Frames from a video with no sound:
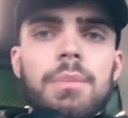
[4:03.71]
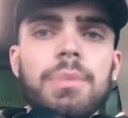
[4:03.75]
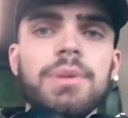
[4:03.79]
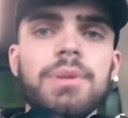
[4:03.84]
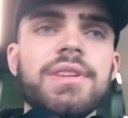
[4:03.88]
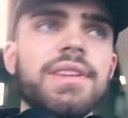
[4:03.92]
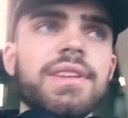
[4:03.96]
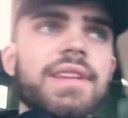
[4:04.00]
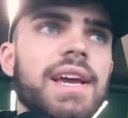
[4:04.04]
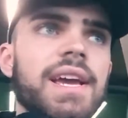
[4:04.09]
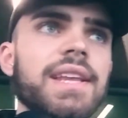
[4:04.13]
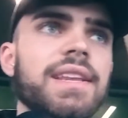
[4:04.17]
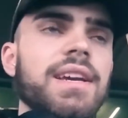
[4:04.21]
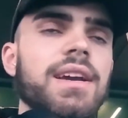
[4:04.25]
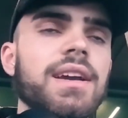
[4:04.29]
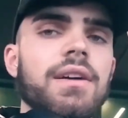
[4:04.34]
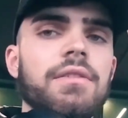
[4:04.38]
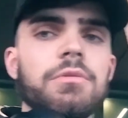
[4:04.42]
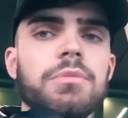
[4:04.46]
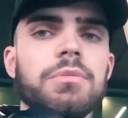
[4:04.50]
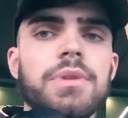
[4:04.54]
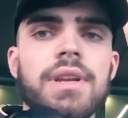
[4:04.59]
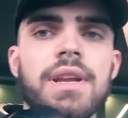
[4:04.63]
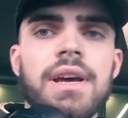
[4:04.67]
But today the
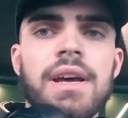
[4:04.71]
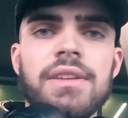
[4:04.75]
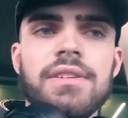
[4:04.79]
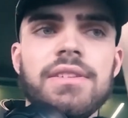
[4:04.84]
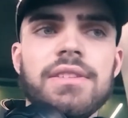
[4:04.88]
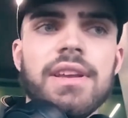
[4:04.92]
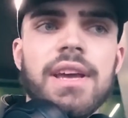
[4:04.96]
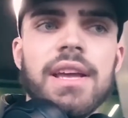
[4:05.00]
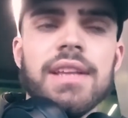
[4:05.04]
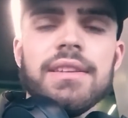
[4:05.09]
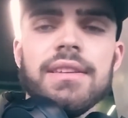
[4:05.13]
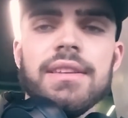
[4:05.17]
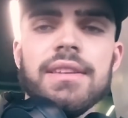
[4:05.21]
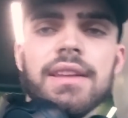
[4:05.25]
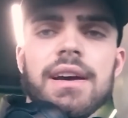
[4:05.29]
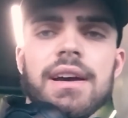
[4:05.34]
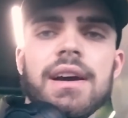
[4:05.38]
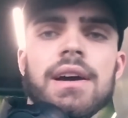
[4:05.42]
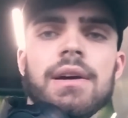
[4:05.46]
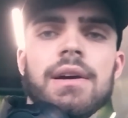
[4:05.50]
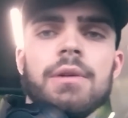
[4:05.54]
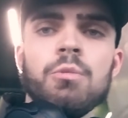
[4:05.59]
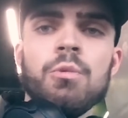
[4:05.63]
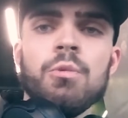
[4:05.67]
government has said
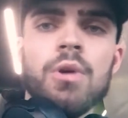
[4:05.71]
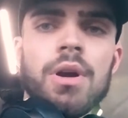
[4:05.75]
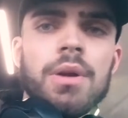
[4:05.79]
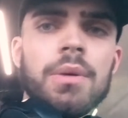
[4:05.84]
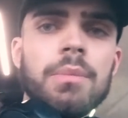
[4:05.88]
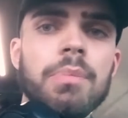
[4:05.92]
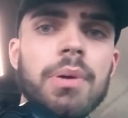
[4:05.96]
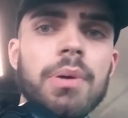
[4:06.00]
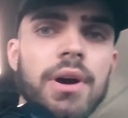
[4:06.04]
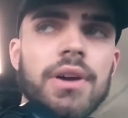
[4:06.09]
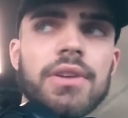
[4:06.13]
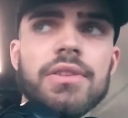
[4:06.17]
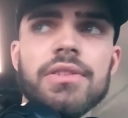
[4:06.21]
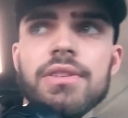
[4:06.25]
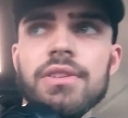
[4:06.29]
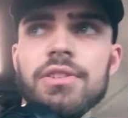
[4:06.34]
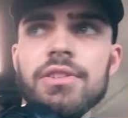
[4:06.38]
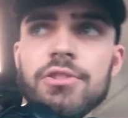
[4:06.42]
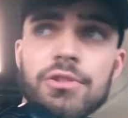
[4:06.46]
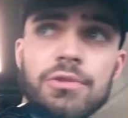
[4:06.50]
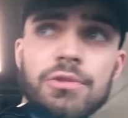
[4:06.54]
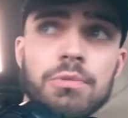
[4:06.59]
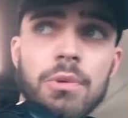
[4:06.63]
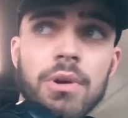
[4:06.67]
that one
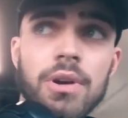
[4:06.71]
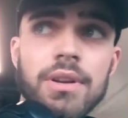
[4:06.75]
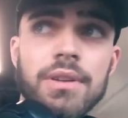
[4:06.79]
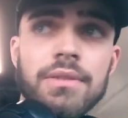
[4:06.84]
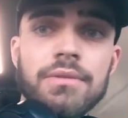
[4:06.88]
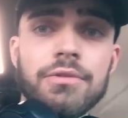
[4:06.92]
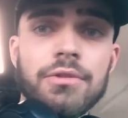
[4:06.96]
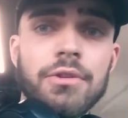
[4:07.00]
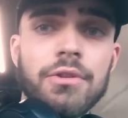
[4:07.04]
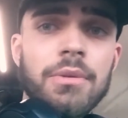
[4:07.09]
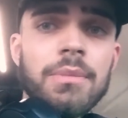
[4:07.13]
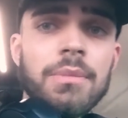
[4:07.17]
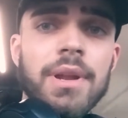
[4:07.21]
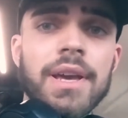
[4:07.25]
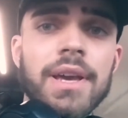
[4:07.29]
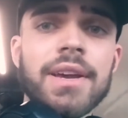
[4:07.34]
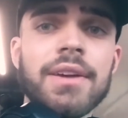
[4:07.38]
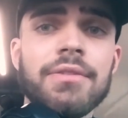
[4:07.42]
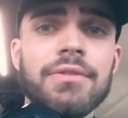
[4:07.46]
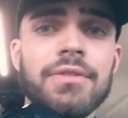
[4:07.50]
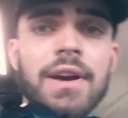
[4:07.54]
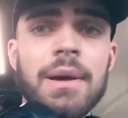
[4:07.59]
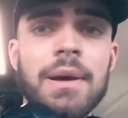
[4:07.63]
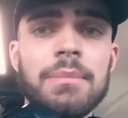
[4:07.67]
person, just one, from
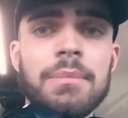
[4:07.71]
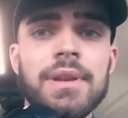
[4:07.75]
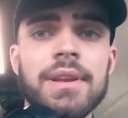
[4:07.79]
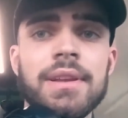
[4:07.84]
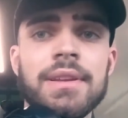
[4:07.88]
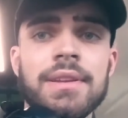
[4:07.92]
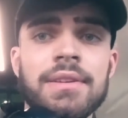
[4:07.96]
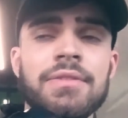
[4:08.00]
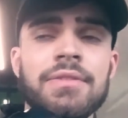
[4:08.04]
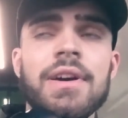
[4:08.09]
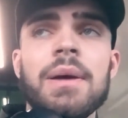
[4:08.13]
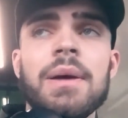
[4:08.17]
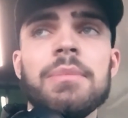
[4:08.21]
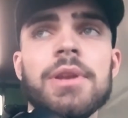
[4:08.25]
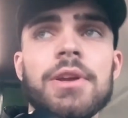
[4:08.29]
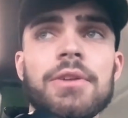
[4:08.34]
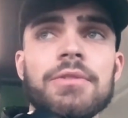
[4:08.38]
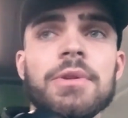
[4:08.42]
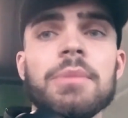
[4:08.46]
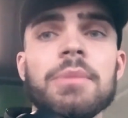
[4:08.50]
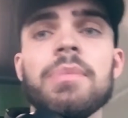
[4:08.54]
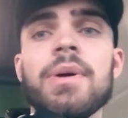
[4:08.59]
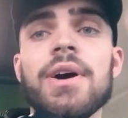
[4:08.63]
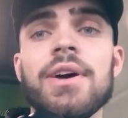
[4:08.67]
like a family, the family
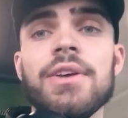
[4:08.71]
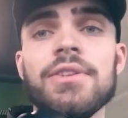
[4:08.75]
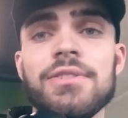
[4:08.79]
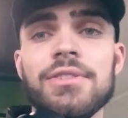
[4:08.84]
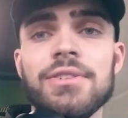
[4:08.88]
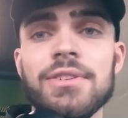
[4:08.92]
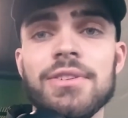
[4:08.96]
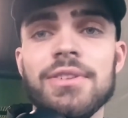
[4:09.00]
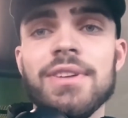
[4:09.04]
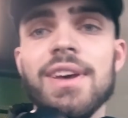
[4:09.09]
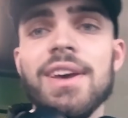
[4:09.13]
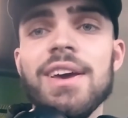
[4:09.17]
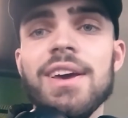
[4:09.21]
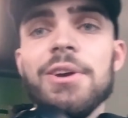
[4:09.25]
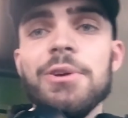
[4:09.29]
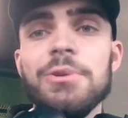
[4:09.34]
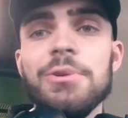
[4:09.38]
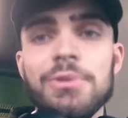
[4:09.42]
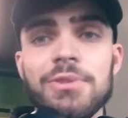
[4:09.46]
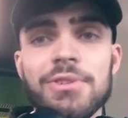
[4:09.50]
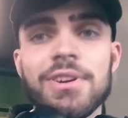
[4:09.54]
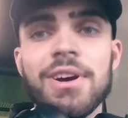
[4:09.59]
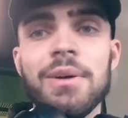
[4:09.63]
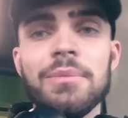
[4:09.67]
of the person
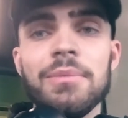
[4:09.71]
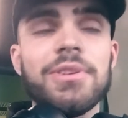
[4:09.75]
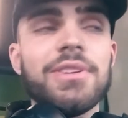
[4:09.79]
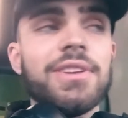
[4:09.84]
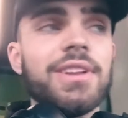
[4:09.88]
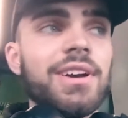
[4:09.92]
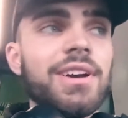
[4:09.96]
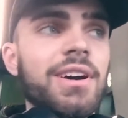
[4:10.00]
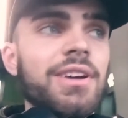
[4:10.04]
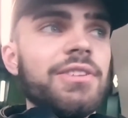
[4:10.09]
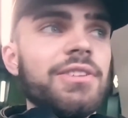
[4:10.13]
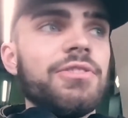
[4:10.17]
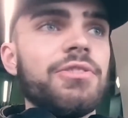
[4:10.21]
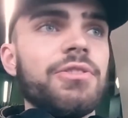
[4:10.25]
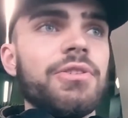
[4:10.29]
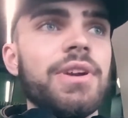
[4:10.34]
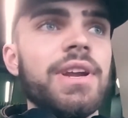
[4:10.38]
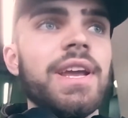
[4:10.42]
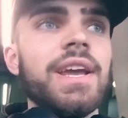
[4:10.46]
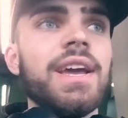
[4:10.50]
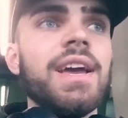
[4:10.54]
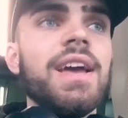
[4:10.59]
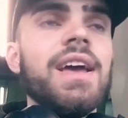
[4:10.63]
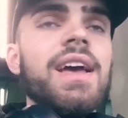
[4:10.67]
who's come to the
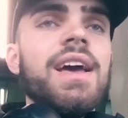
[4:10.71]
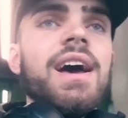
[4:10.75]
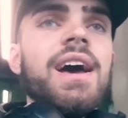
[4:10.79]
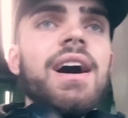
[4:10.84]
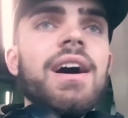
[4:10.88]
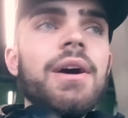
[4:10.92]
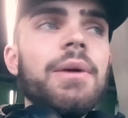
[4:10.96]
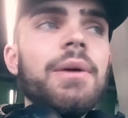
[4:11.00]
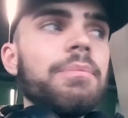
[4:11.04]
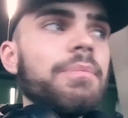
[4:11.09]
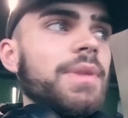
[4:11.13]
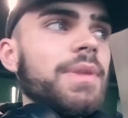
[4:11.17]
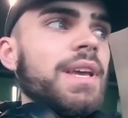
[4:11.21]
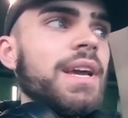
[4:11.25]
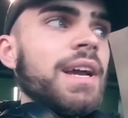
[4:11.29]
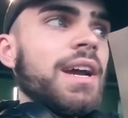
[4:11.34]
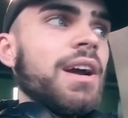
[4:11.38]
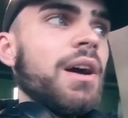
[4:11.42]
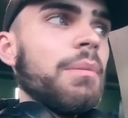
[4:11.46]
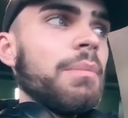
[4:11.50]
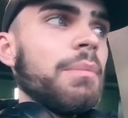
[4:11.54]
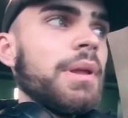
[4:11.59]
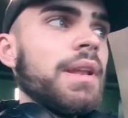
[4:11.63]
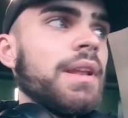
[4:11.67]
country
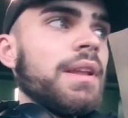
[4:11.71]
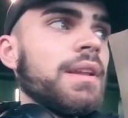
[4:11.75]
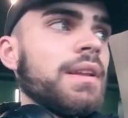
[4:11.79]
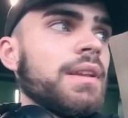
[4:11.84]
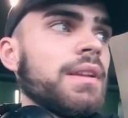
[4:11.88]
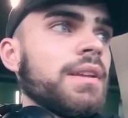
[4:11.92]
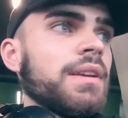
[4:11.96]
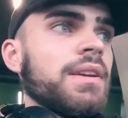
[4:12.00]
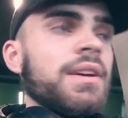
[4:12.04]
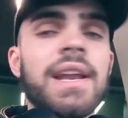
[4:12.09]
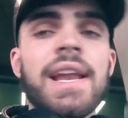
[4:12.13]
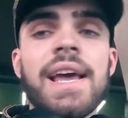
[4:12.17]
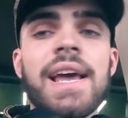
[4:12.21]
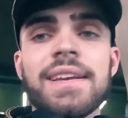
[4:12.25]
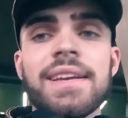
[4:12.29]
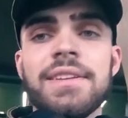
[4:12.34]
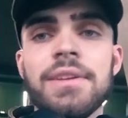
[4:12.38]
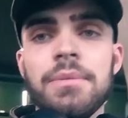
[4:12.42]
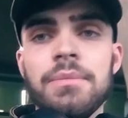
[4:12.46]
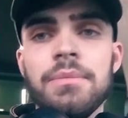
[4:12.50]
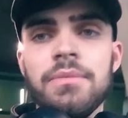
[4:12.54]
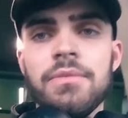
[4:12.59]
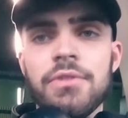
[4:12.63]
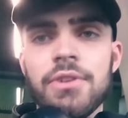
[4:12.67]
can come and collect
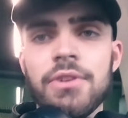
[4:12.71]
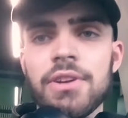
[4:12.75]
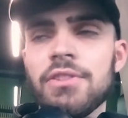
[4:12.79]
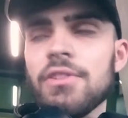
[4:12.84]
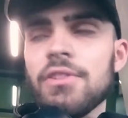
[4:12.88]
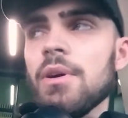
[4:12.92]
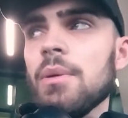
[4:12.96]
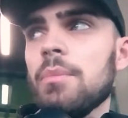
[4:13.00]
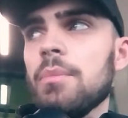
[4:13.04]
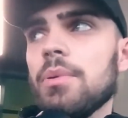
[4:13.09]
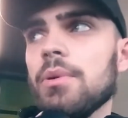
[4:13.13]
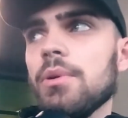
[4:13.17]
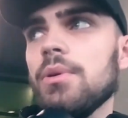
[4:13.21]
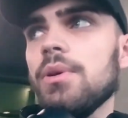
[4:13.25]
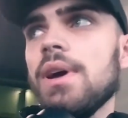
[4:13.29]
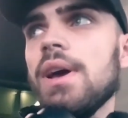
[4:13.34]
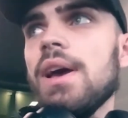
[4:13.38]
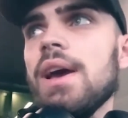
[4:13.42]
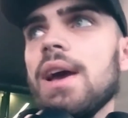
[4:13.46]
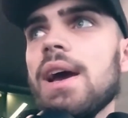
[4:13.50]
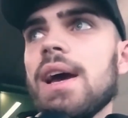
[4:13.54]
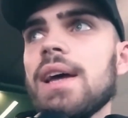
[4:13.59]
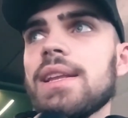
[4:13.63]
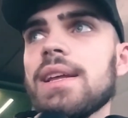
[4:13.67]
them, for example.
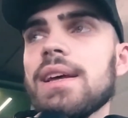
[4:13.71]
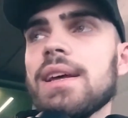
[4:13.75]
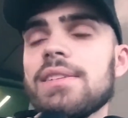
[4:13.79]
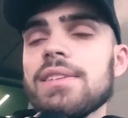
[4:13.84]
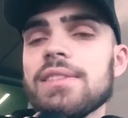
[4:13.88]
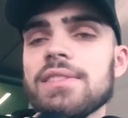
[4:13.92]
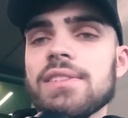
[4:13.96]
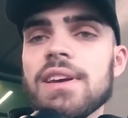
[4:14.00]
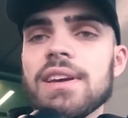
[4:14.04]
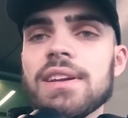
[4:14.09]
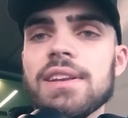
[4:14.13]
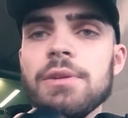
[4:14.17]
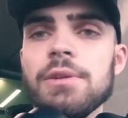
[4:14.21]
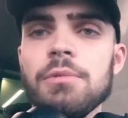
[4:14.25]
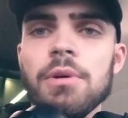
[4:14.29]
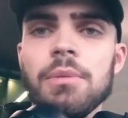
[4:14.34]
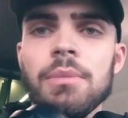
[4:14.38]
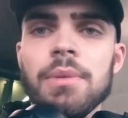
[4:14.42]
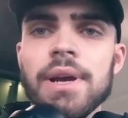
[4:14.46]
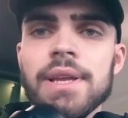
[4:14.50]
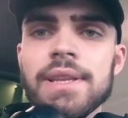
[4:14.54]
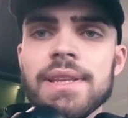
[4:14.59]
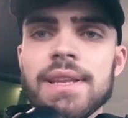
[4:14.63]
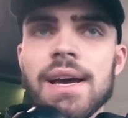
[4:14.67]
And that's exactly
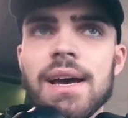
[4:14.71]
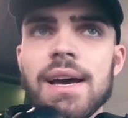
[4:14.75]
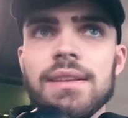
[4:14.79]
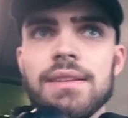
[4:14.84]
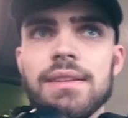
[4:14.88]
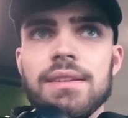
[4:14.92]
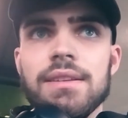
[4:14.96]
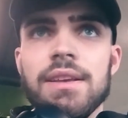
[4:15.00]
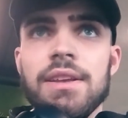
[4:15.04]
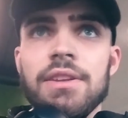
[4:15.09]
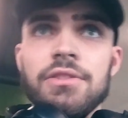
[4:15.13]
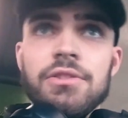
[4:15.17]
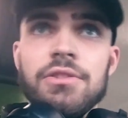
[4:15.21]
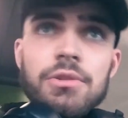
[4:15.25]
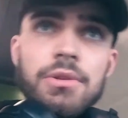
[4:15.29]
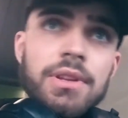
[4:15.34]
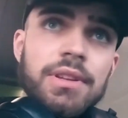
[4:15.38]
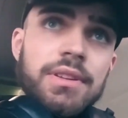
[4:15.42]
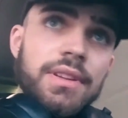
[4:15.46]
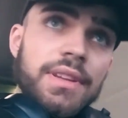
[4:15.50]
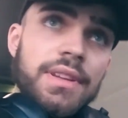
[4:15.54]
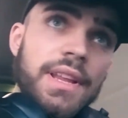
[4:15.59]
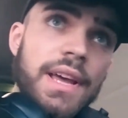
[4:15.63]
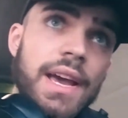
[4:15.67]
what my dad is
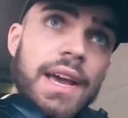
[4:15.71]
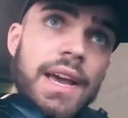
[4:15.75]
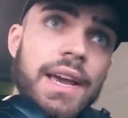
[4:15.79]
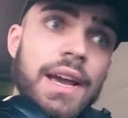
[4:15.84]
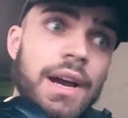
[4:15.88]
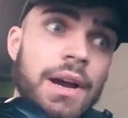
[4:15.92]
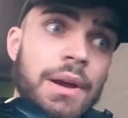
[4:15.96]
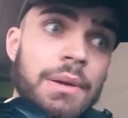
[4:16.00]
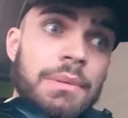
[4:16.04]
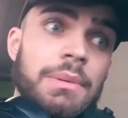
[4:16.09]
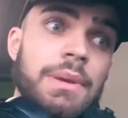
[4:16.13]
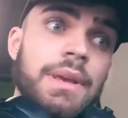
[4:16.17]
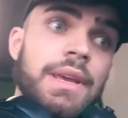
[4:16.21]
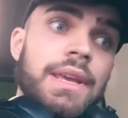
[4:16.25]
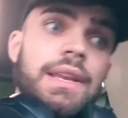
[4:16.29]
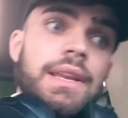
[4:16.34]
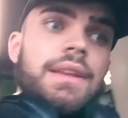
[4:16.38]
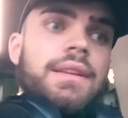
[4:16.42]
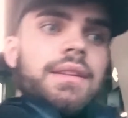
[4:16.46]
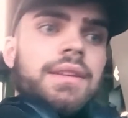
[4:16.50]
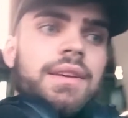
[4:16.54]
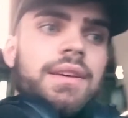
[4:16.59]
doing today. I mean,